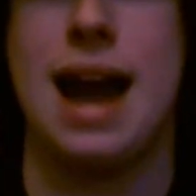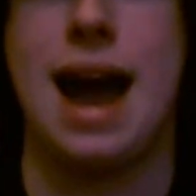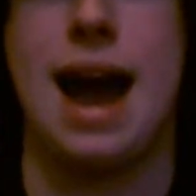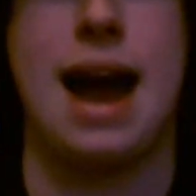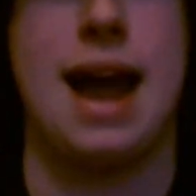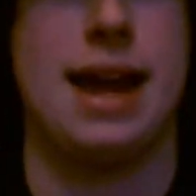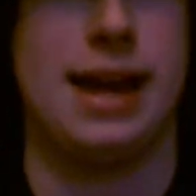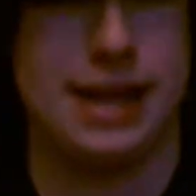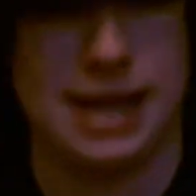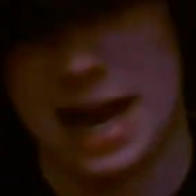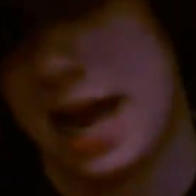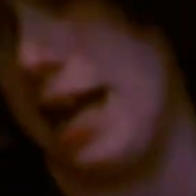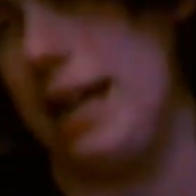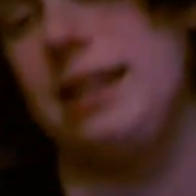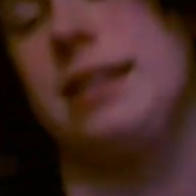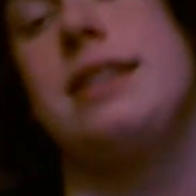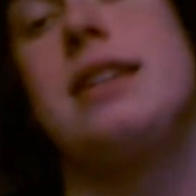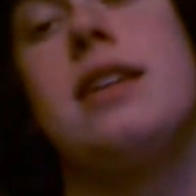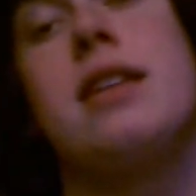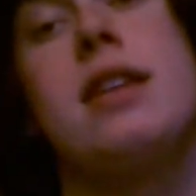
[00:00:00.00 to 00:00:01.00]
I
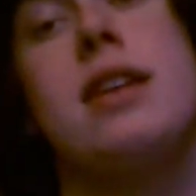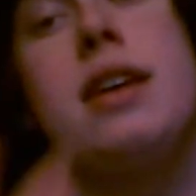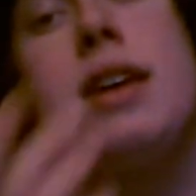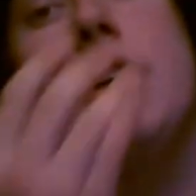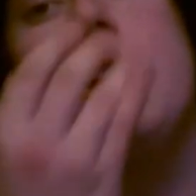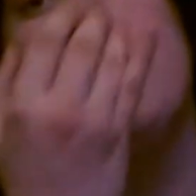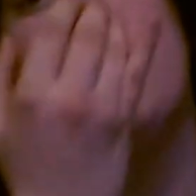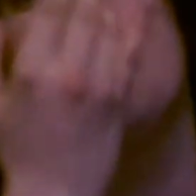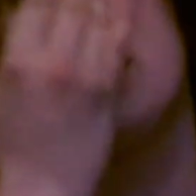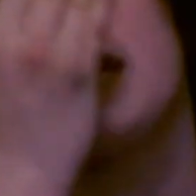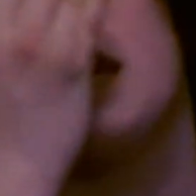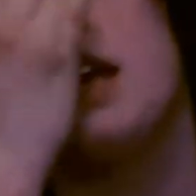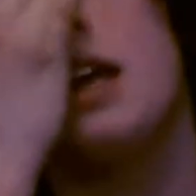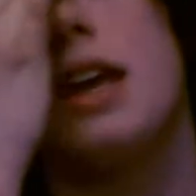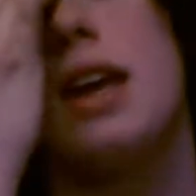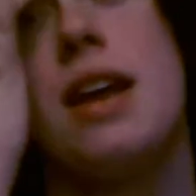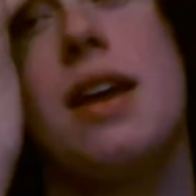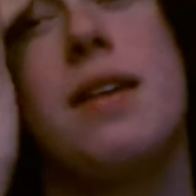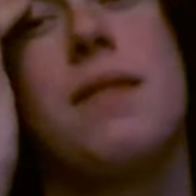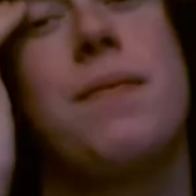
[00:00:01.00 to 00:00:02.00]
constantly
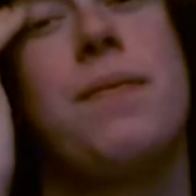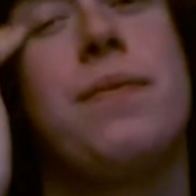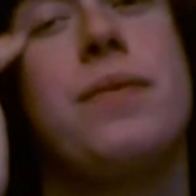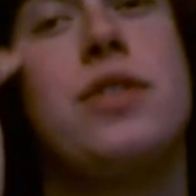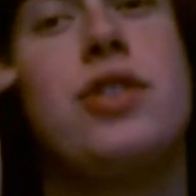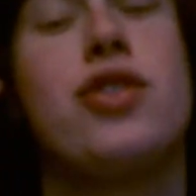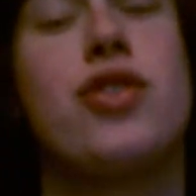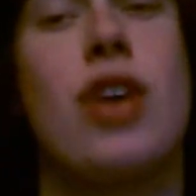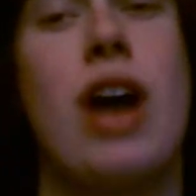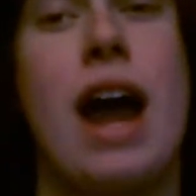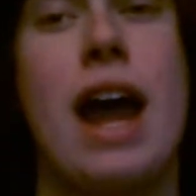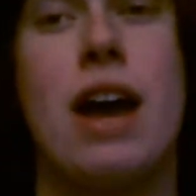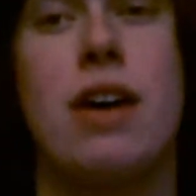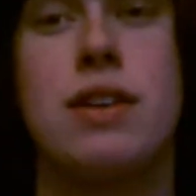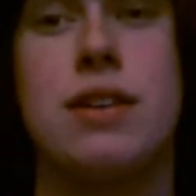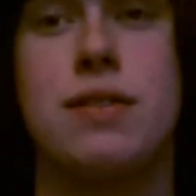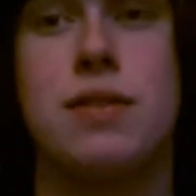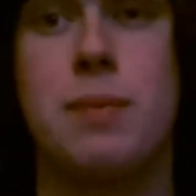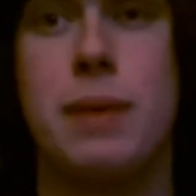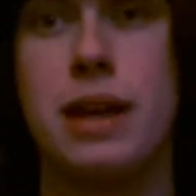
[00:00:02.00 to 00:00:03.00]
try out
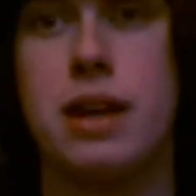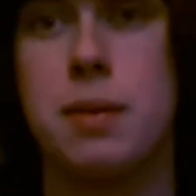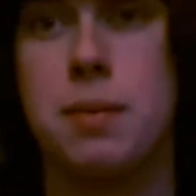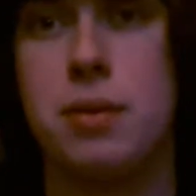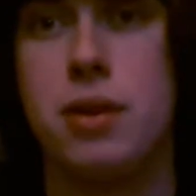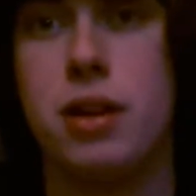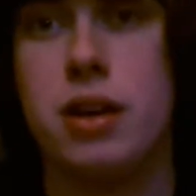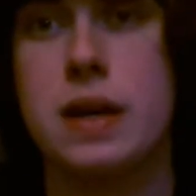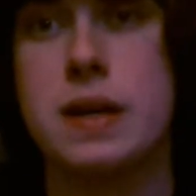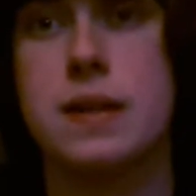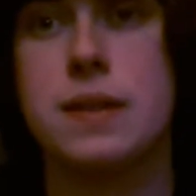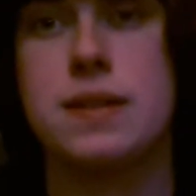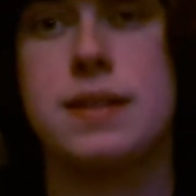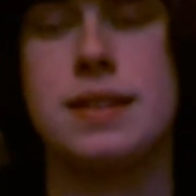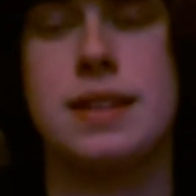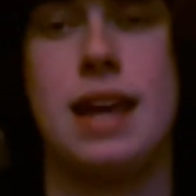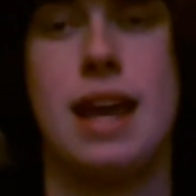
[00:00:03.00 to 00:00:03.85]
different makeup looks,